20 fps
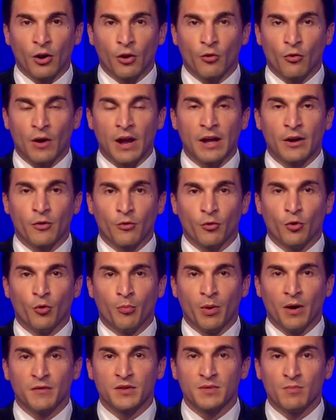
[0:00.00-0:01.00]
great
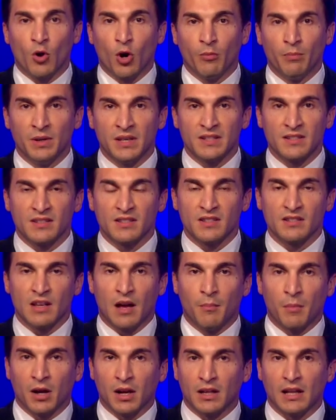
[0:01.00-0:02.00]
group of small businesses
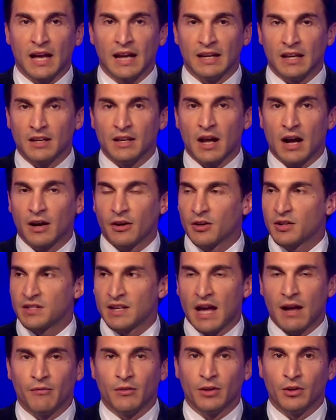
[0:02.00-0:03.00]
on McLean and Yonkers
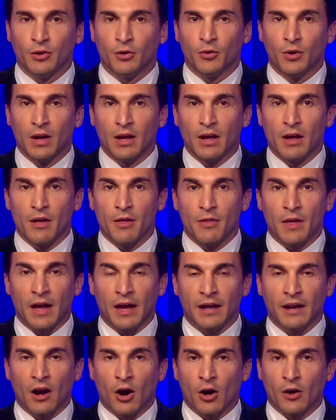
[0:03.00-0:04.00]
Avenue
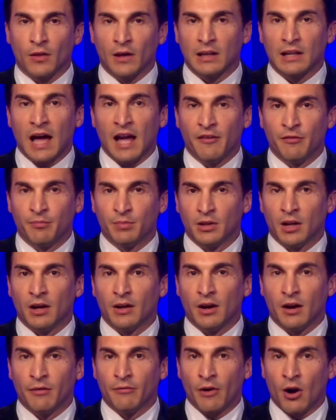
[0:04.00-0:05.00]
that are the
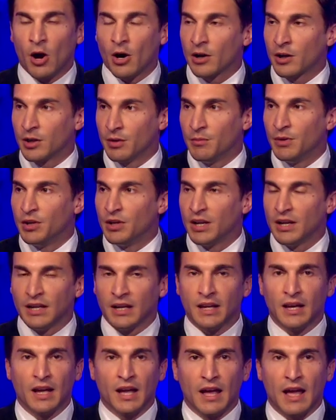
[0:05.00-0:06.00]
lifeblood of our
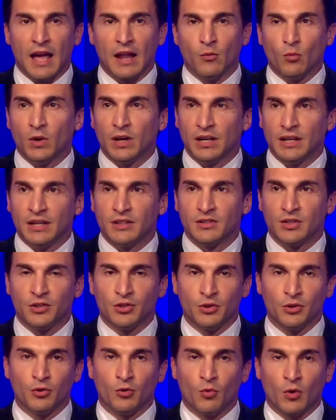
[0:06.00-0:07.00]
community, and we need to
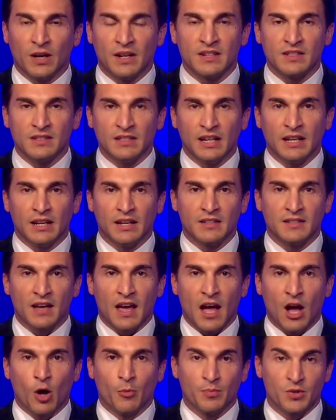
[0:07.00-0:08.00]
do what is needed to
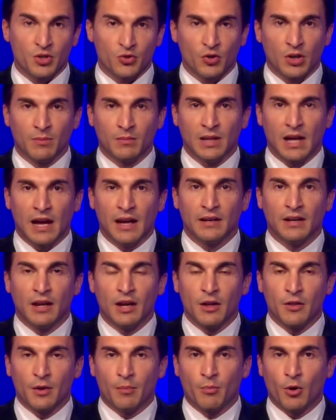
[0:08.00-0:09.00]
help streamline
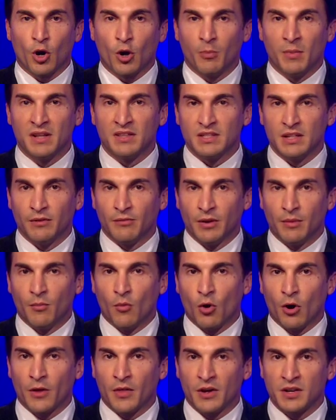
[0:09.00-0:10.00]
the permits even
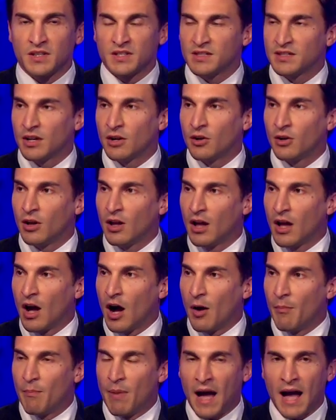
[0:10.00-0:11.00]
more. There's still
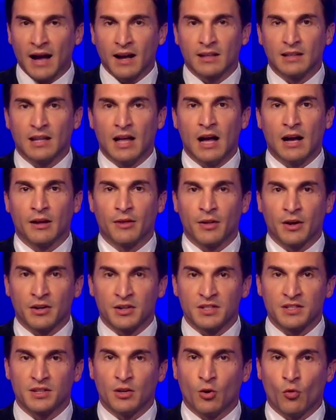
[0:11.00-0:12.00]
a backlog. They're
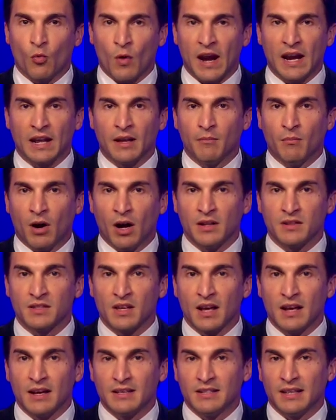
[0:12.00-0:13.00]
still waiting months
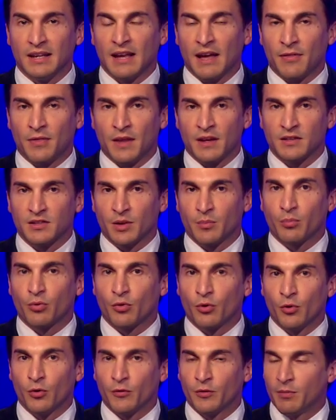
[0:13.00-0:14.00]
to get things
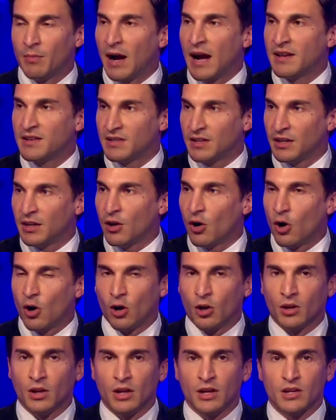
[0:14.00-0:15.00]
approved by City
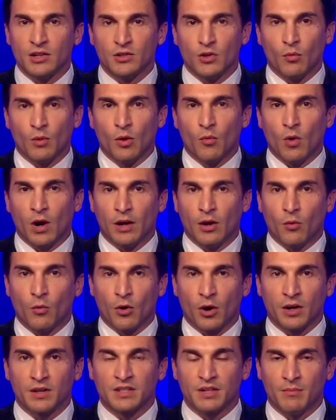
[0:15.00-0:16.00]
Hall. So we want to
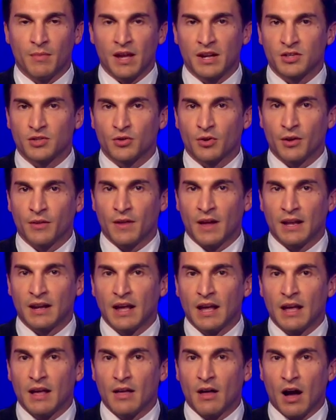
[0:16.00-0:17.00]
work to make sure that
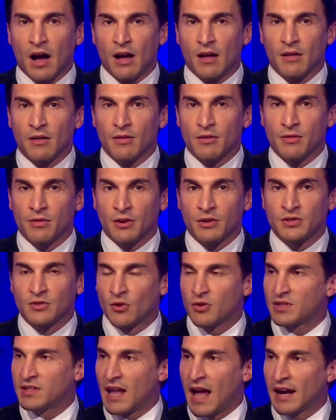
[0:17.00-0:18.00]
there's no
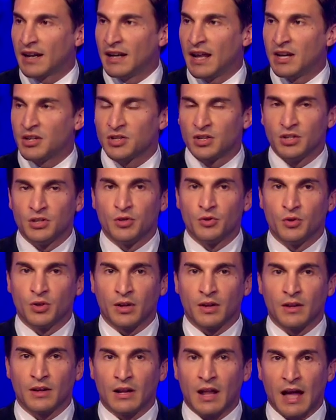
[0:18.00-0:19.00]
stagnation due
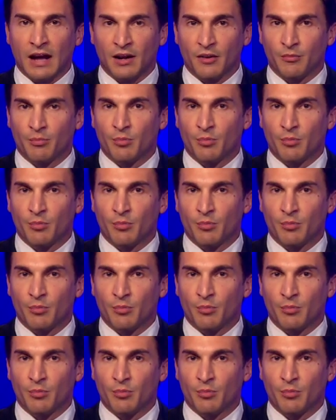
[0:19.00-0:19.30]
to the lack of